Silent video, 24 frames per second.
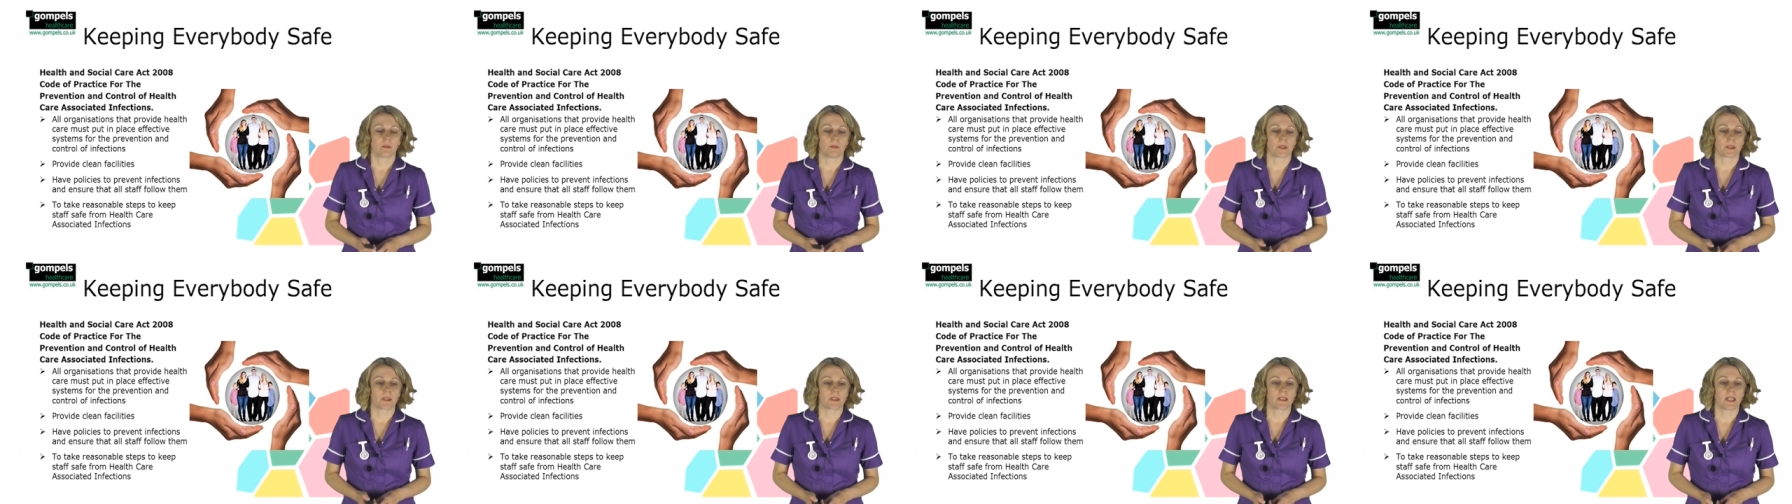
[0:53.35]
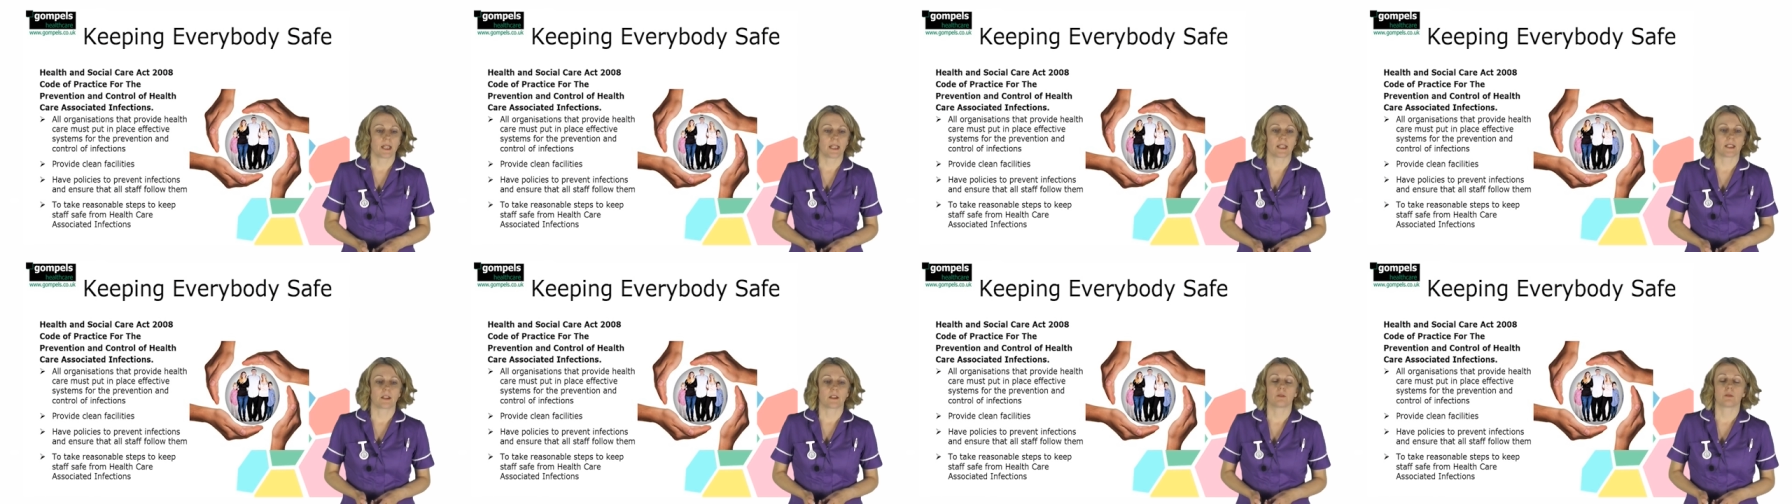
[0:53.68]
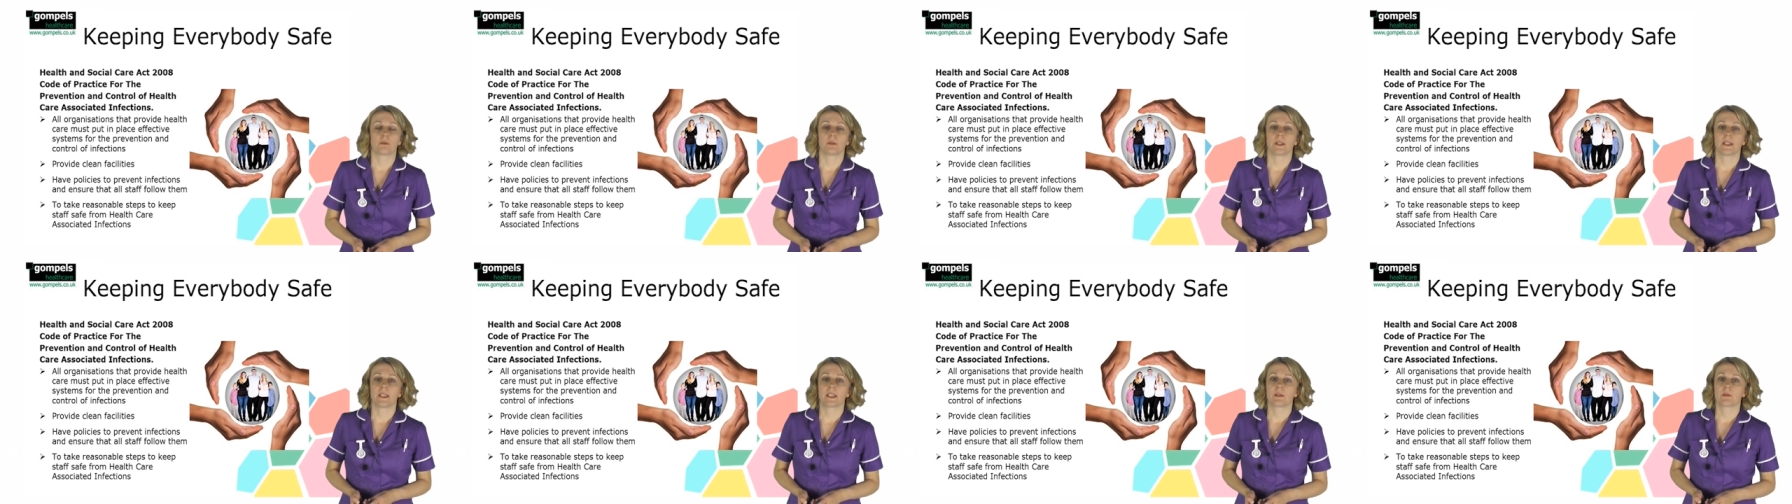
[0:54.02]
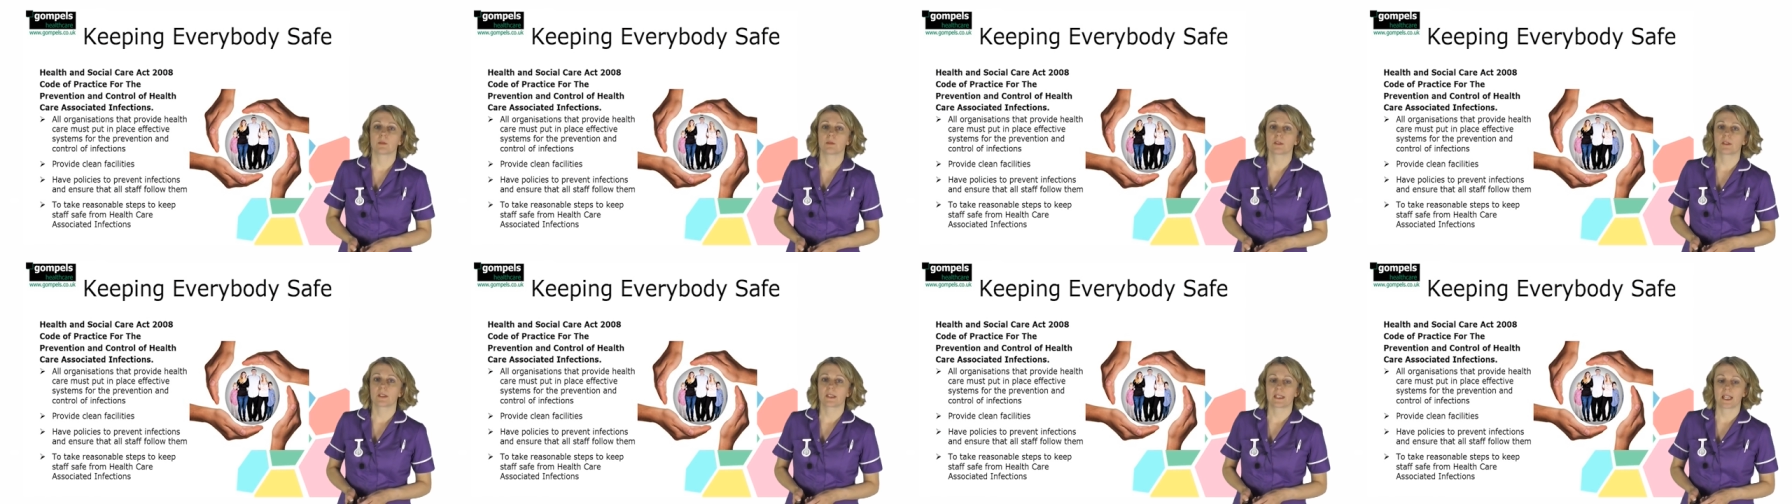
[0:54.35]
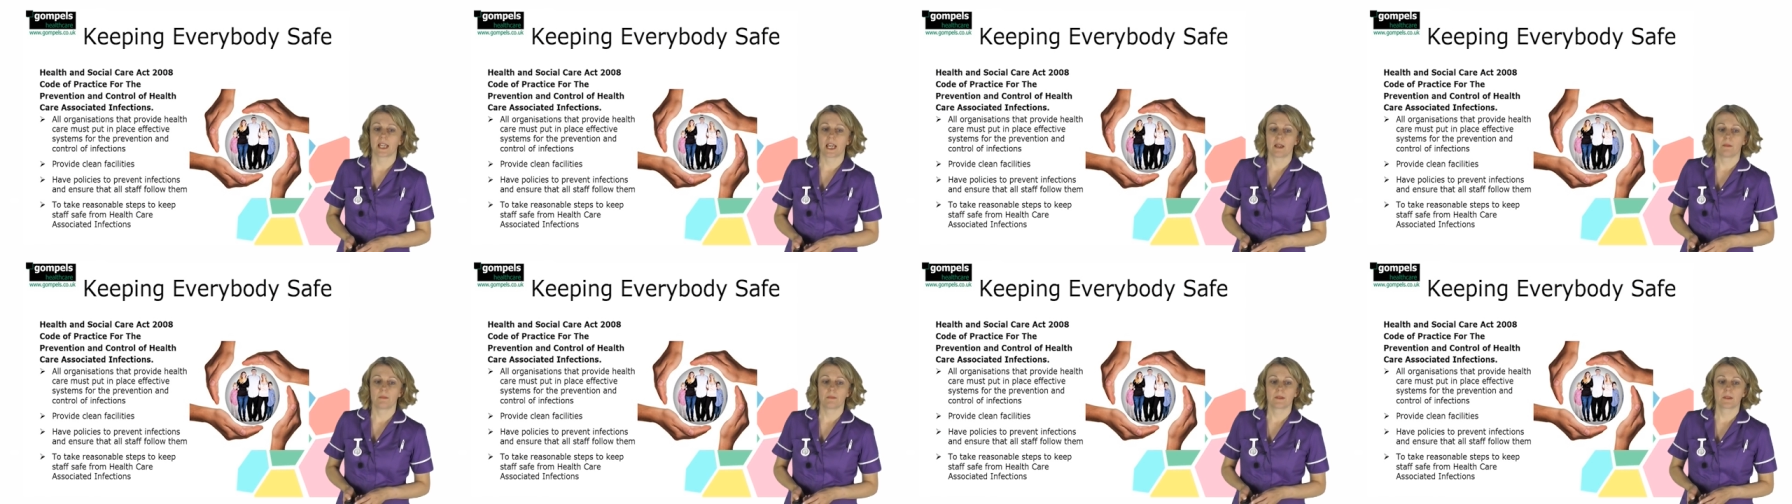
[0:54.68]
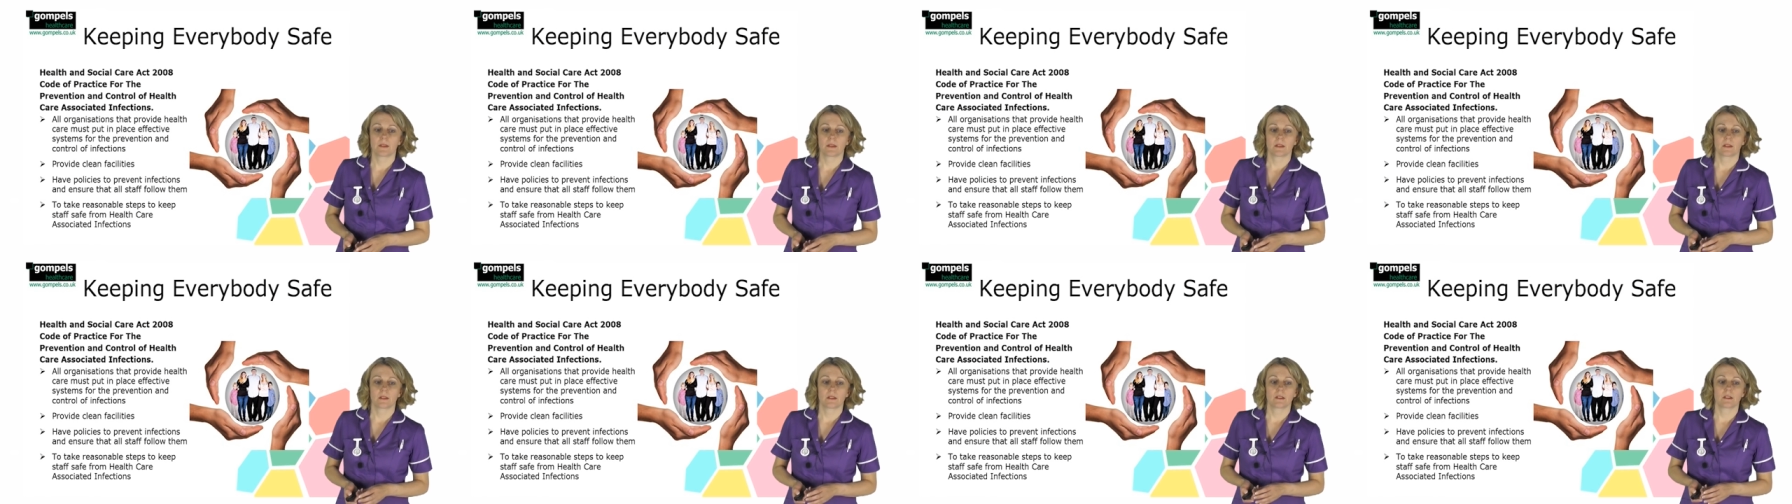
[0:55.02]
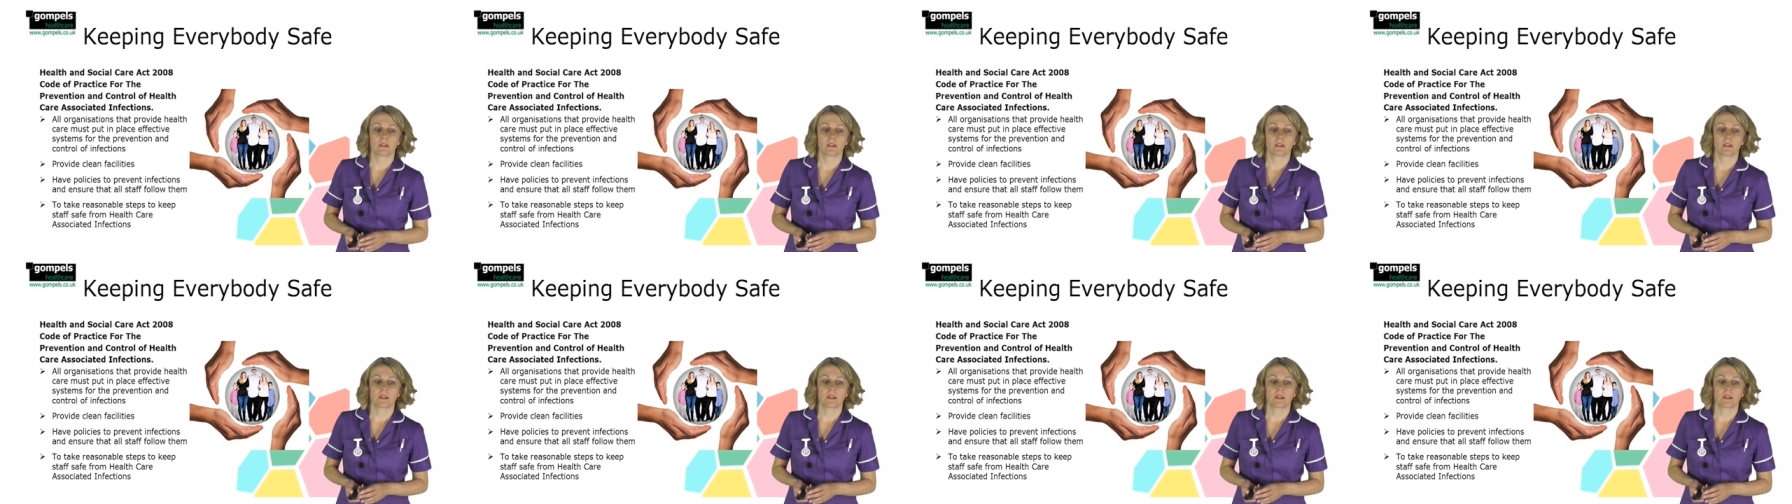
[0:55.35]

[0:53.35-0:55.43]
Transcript: must take reasonable steps